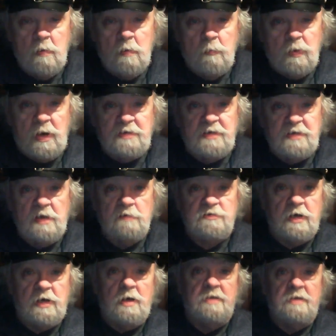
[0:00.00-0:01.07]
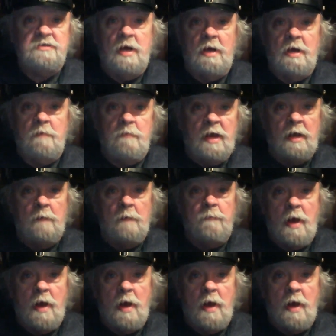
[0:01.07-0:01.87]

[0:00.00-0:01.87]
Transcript: but I doubt you got a giant bag of